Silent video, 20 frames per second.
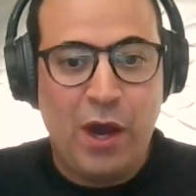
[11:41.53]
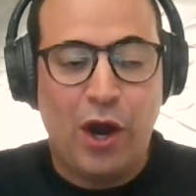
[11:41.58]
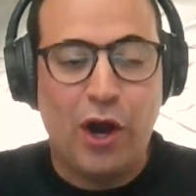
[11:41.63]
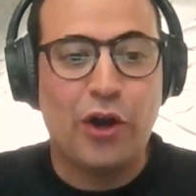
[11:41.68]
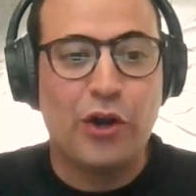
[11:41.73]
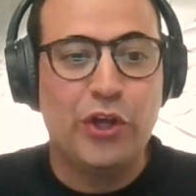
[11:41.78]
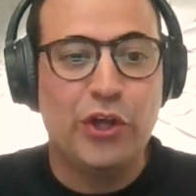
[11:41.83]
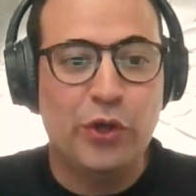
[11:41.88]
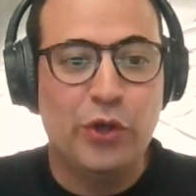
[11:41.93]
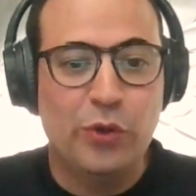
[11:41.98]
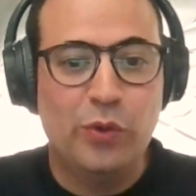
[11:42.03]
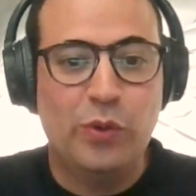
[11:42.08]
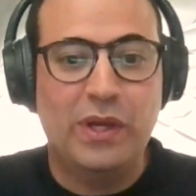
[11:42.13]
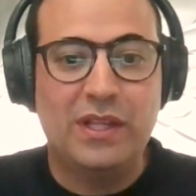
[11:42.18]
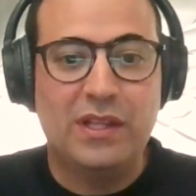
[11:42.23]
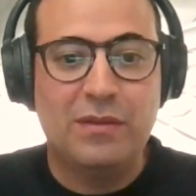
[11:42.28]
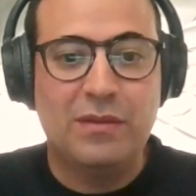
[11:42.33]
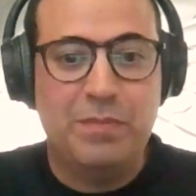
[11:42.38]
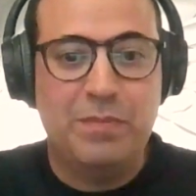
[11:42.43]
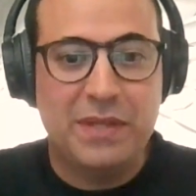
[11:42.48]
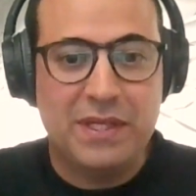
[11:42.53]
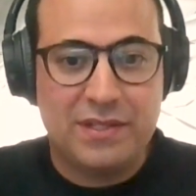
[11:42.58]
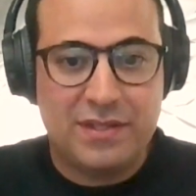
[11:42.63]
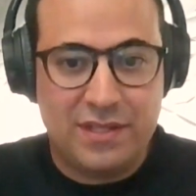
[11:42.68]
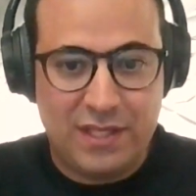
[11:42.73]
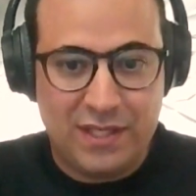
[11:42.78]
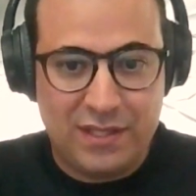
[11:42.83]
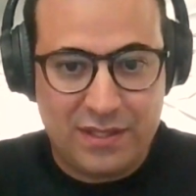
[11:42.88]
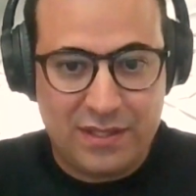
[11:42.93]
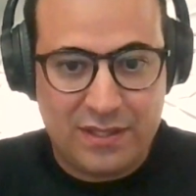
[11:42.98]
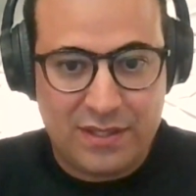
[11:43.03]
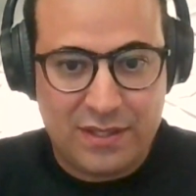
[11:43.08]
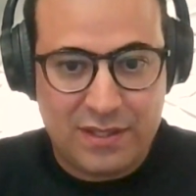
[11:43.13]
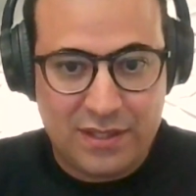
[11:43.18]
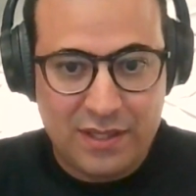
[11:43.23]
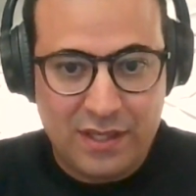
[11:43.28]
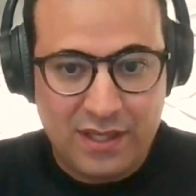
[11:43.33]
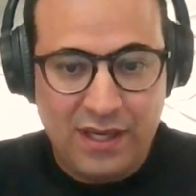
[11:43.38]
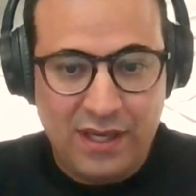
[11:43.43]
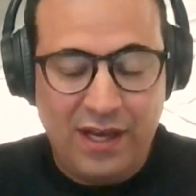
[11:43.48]
Are you in the
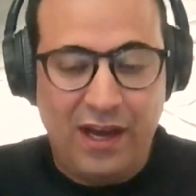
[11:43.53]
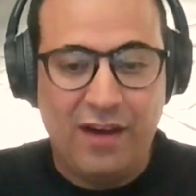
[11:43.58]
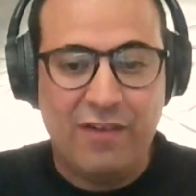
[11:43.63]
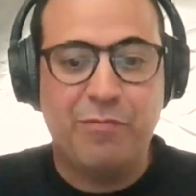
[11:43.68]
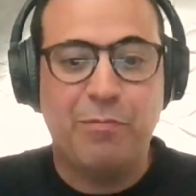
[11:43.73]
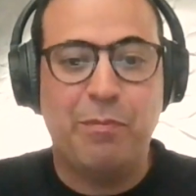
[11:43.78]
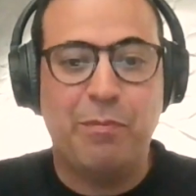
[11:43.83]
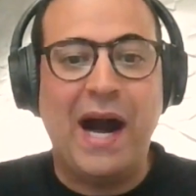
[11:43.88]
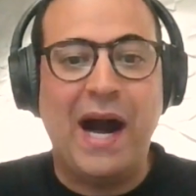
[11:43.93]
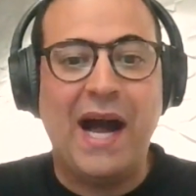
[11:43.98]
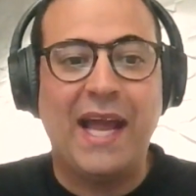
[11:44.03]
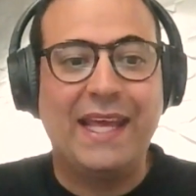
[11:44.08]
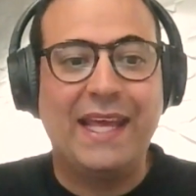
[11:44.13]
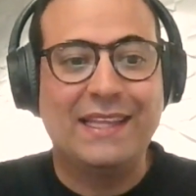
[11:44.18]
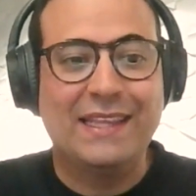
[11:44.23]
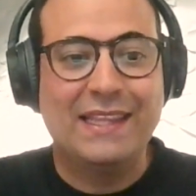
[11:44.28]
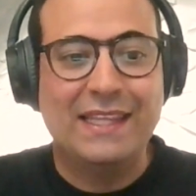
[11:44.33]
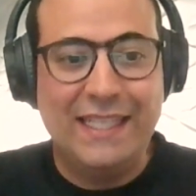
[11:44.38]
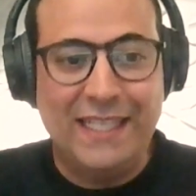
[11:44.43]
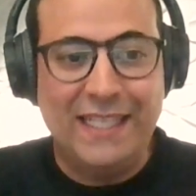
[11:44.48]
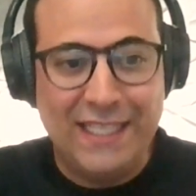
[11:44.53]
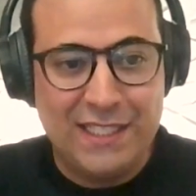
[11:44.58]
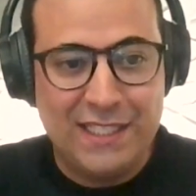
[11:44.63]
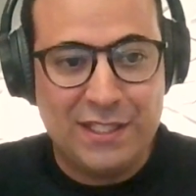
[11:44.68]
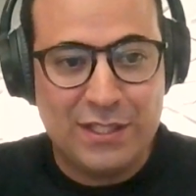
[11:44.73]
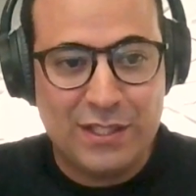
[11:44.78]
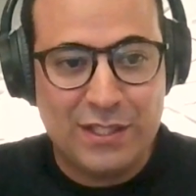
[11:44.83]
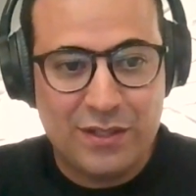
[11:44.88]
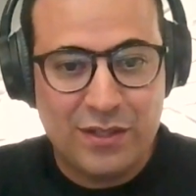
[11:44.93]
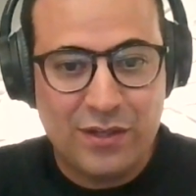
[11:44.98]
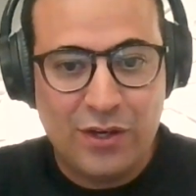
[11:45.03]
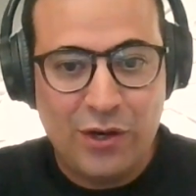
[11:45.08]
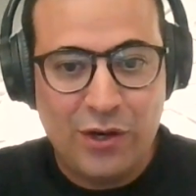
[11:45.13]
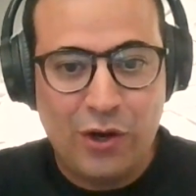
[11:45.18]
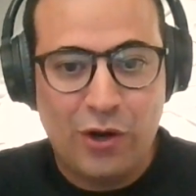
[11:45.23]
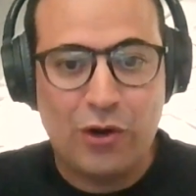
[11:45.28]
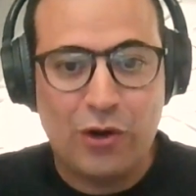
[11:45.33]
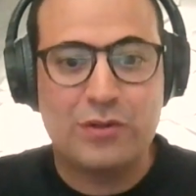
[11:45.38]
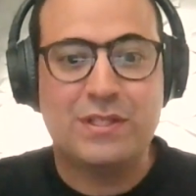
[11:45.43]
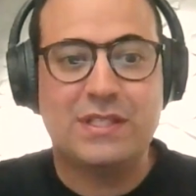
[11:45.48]
business of buying leads
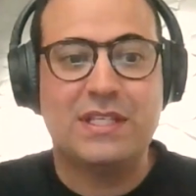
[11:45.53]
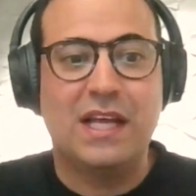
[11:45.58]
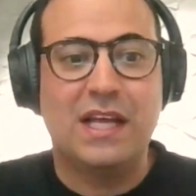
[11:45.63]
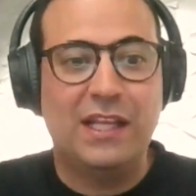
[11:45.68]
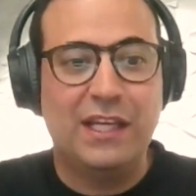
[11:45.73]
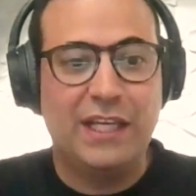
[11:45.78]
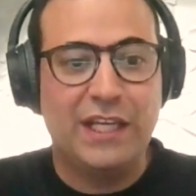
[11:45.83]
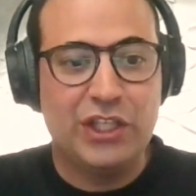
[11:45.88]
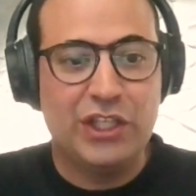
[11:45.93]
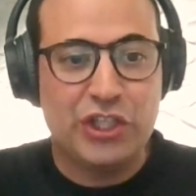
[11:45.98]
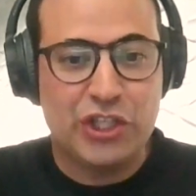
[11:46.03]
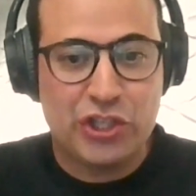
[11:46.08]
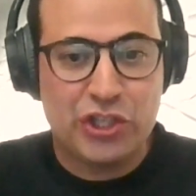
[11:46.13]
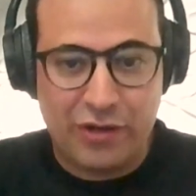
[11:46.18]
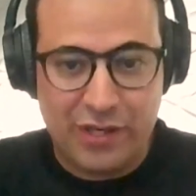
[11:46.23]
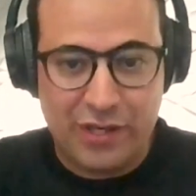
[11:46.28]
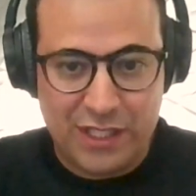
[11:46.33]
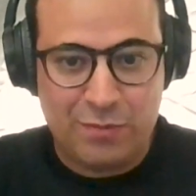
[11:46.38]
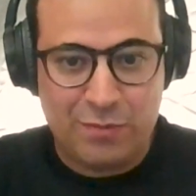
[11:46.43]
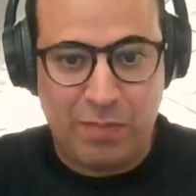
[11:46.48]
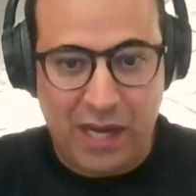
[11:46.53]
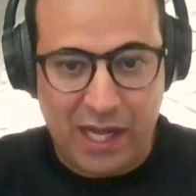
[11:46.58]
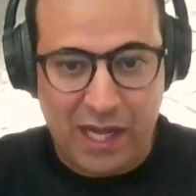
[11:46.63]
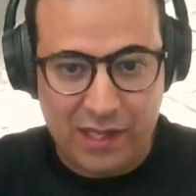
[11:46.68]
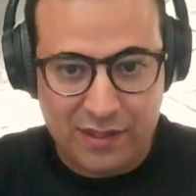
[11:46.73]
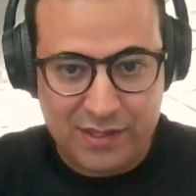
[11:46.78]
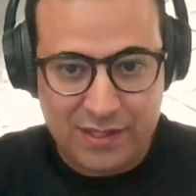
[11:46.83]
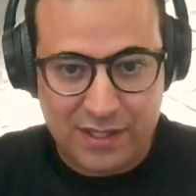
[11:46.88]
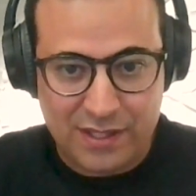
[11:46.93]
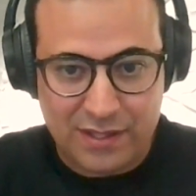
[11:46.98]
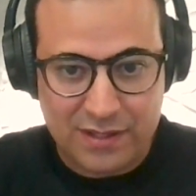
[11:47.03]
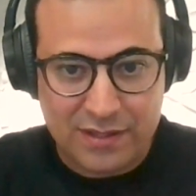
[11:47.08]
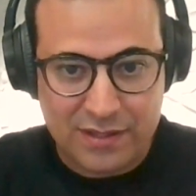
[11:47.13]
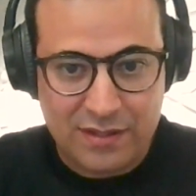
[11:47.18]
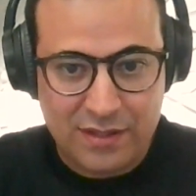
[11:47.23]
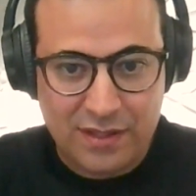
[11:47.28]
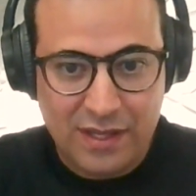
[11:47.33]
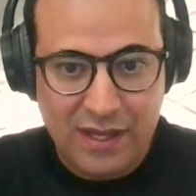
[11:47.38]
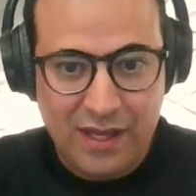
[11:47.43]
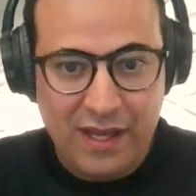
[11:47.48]
or selling insurance policies?